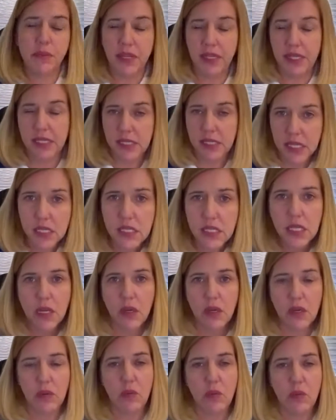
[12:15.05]

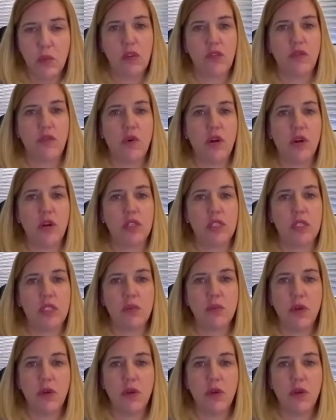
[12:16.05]
existing workforce